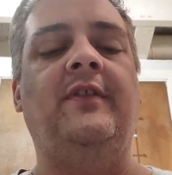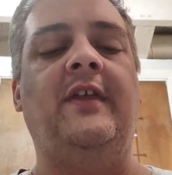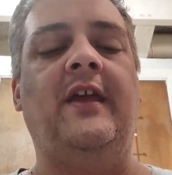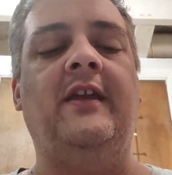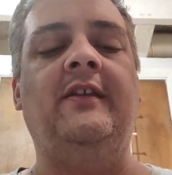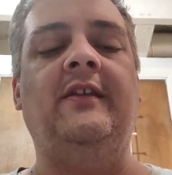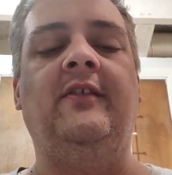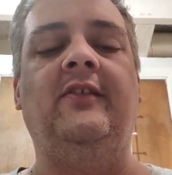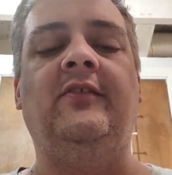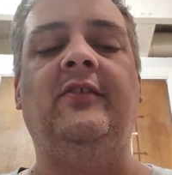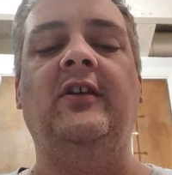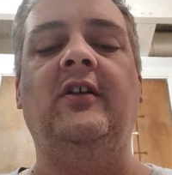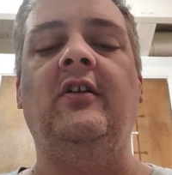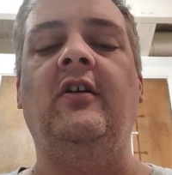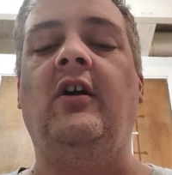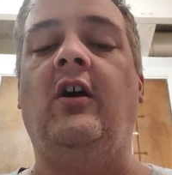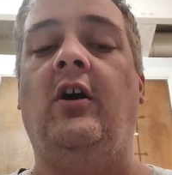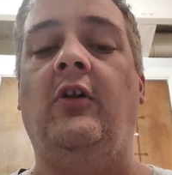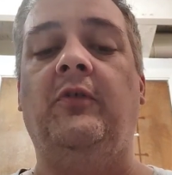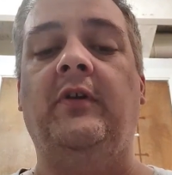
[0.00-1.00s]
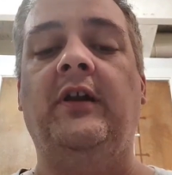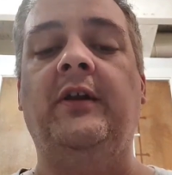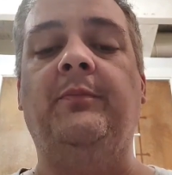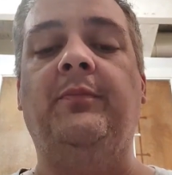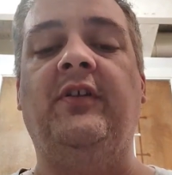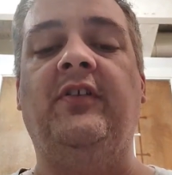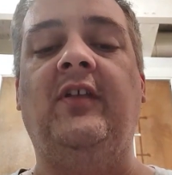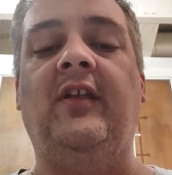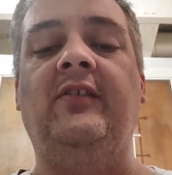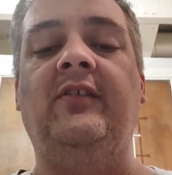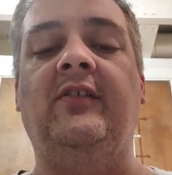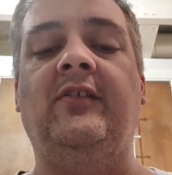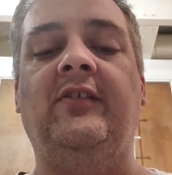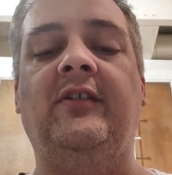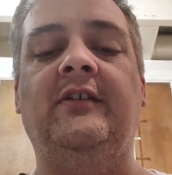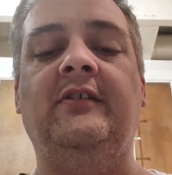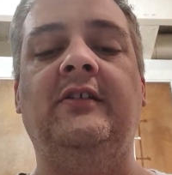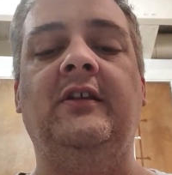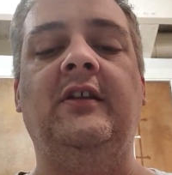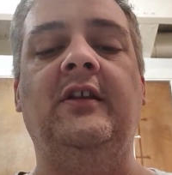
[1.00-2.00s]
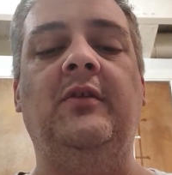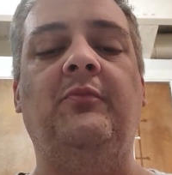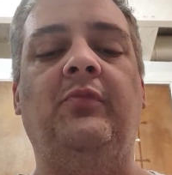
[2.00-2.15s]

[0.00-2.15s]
that is, already possesses it.